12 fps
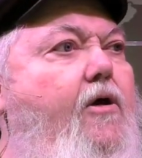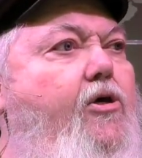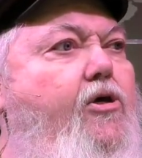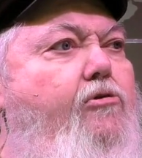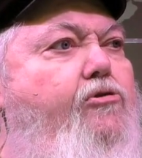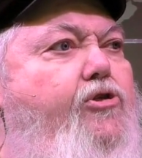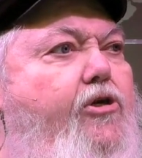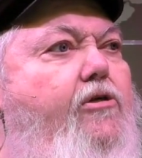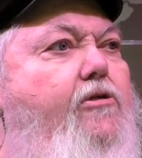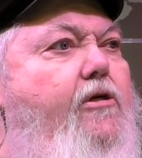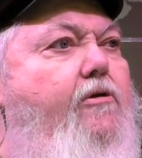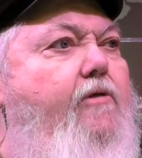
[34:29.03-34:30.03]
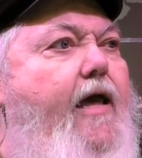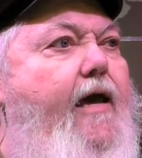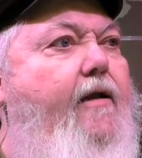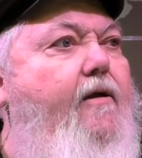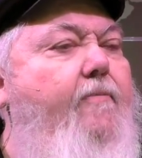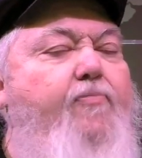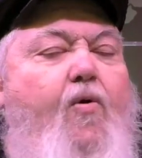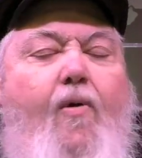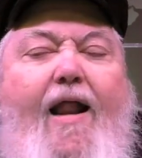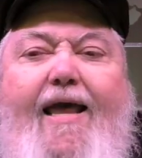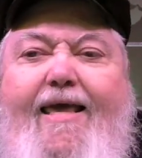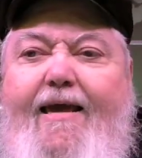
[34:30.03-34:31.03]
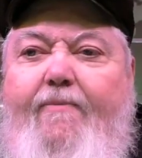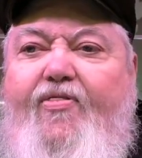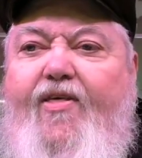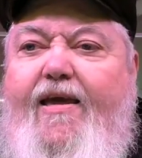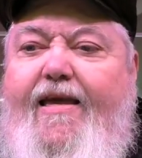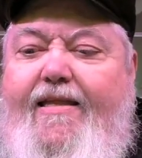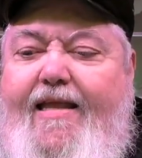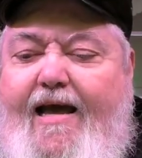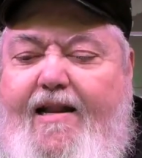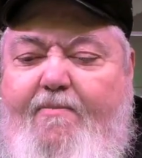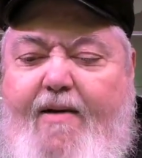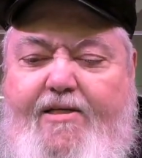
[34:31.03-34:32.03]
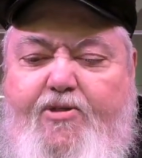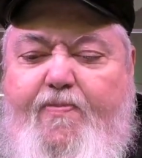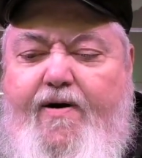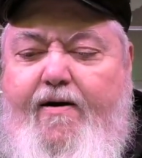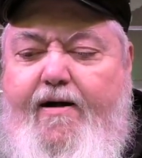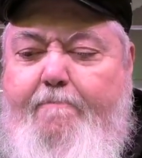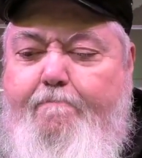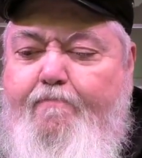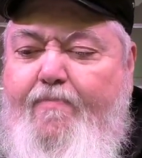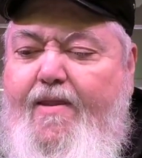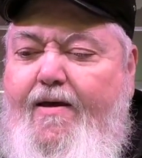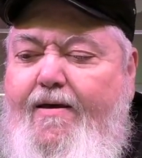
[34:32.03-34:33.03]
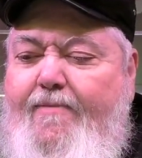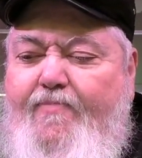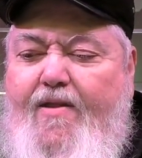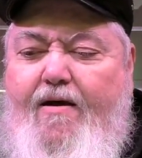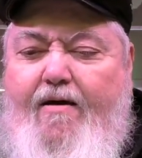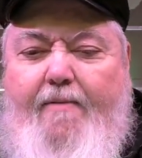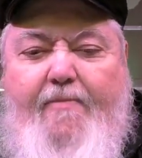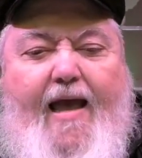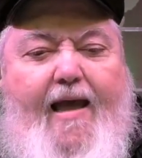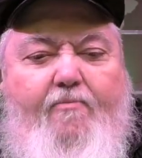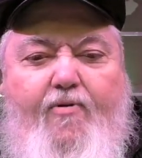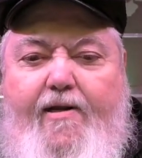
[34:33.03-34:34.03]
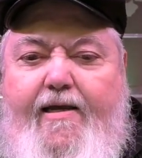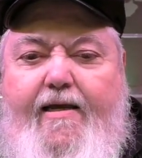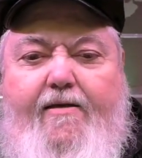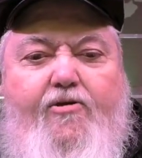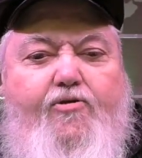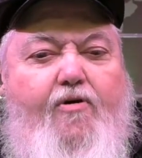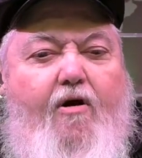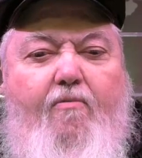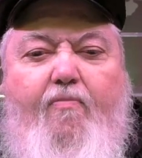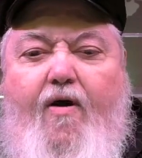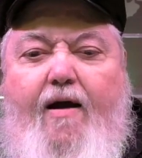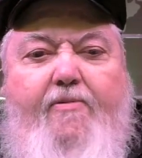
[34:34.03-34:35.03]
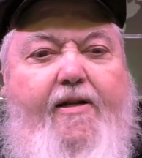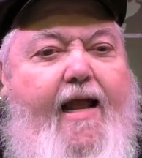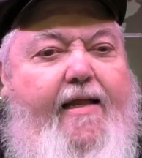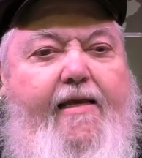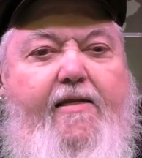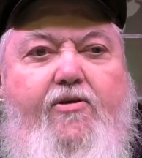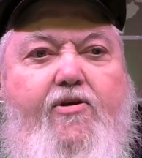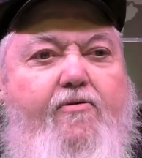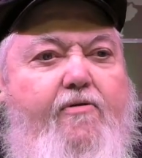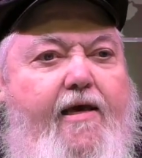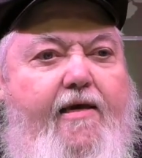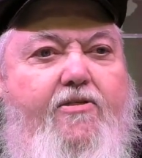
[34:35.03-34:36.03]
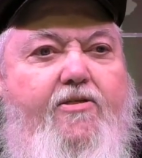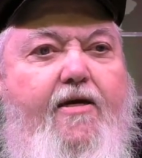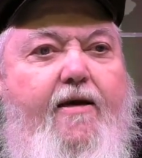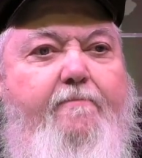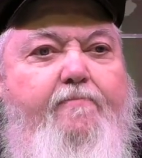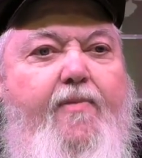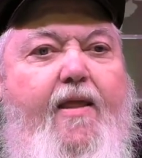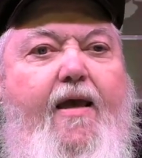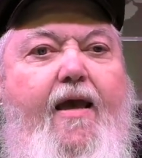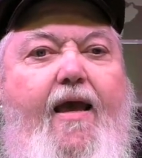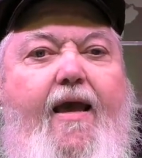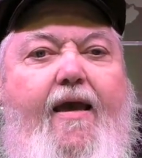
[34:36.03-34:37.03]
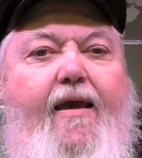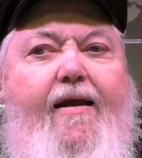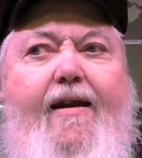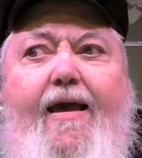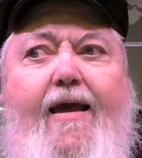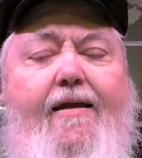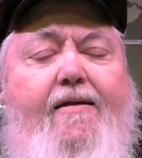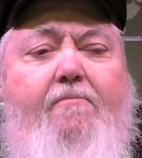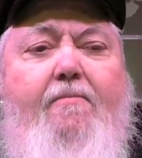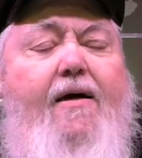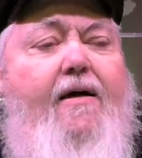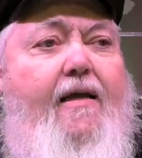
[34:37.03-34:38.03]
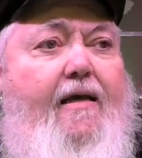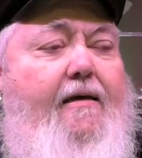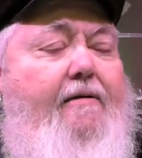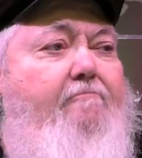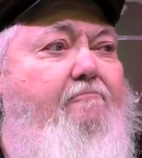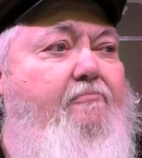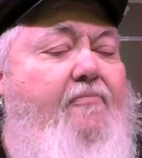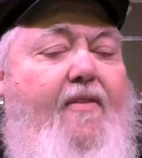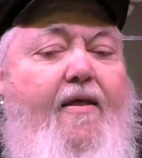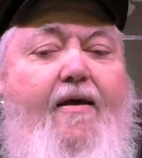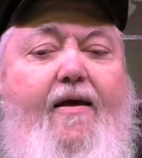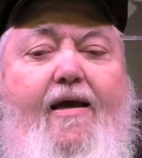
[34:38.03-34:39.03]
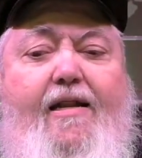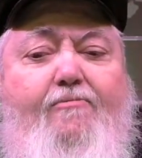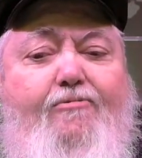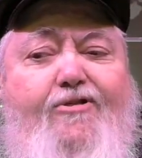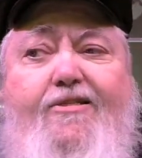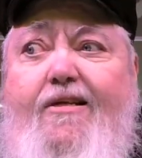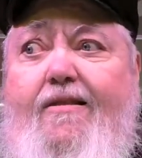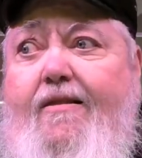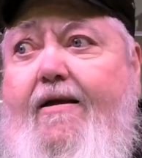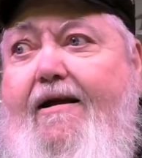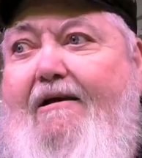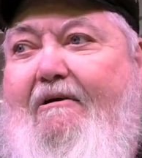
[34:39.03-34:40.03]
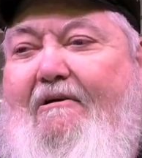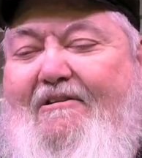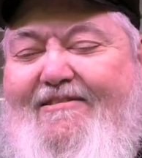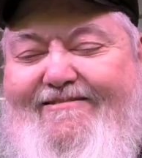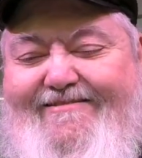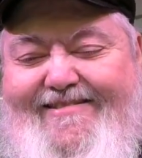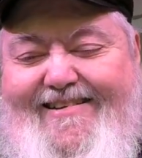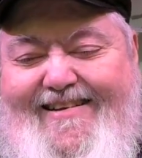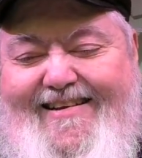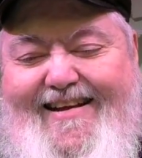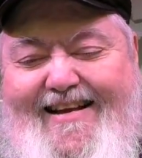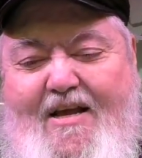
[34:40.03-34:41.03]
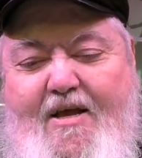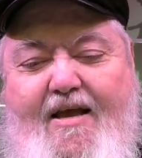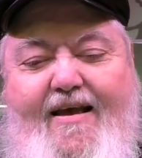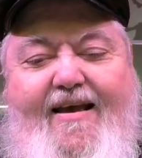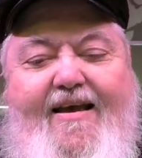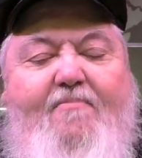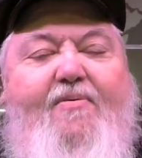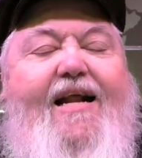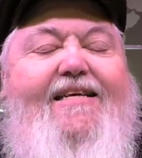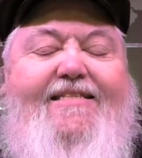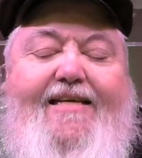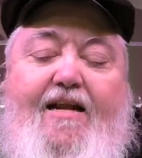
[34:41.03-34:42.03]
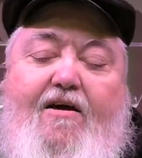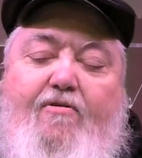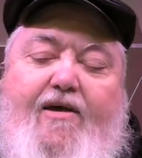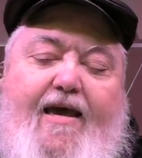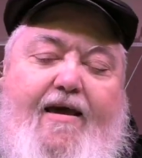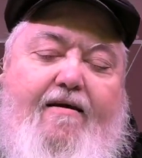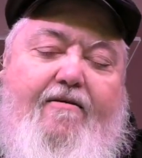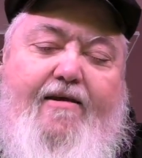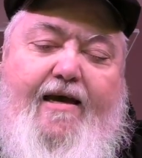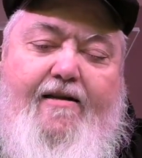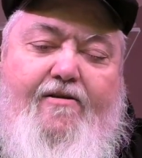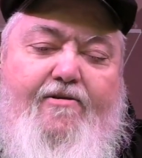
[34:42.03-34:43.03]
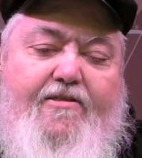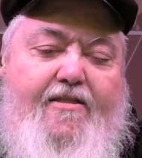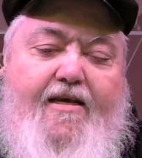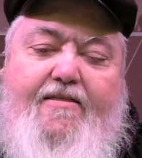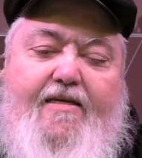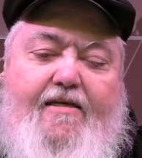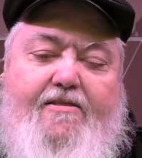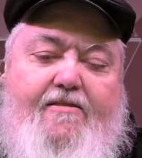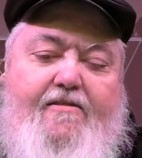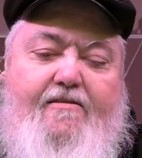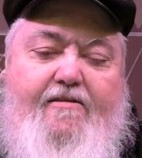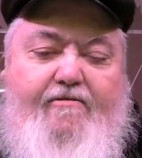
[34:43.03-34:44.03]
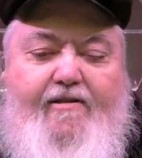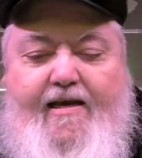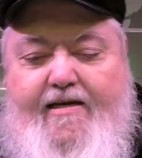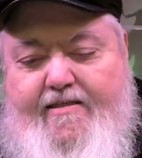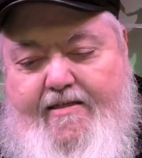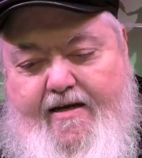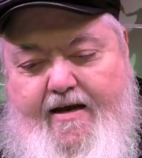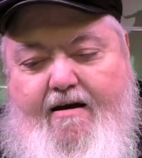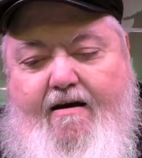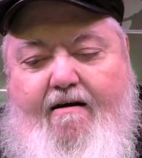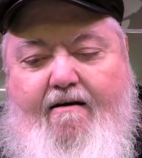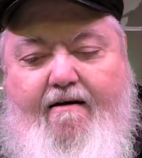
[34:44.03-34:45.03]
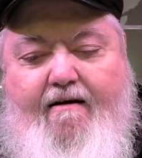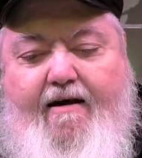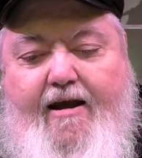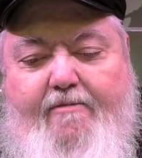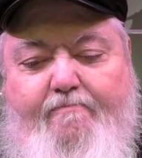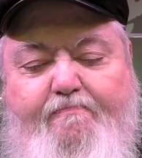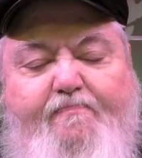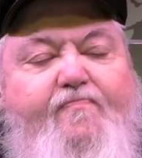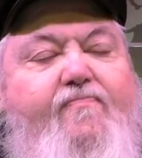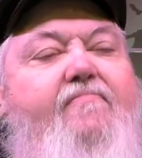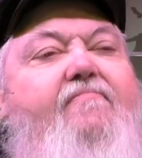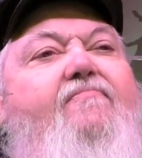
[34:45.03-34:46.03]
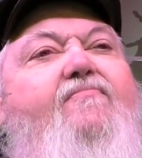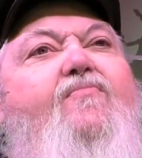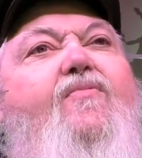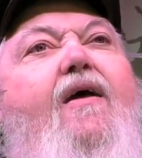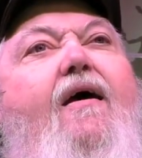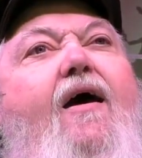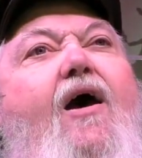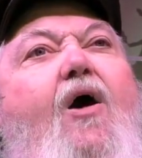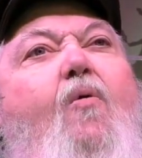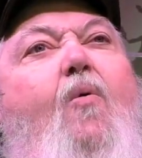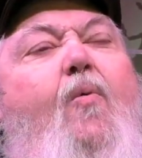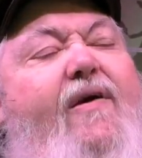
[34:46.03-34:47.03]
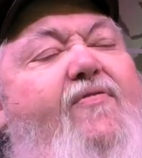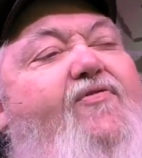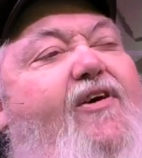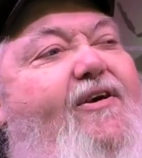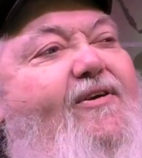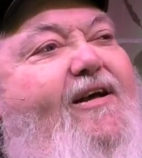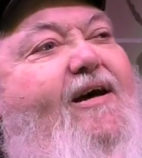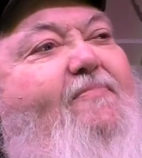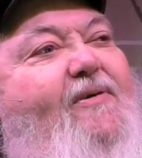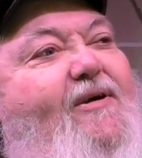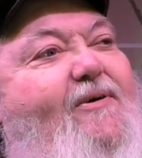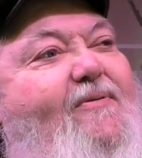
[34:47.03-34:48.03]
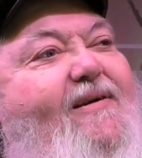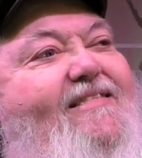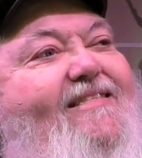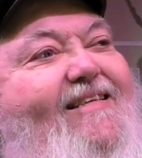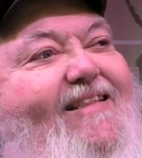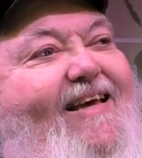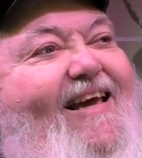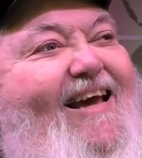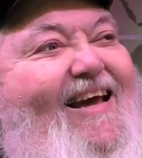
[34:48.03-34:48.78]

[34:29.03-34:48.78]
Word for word: You shouldn't do that. Well, I kept thinking down in my spirit, no, I'm, I'm really getting a strong prompt that I need to do this. And I had the money, and it was sitting there. but I said, okay, okay, Lewis thinks I shouldn't do this. All right. Well, we figured up here recently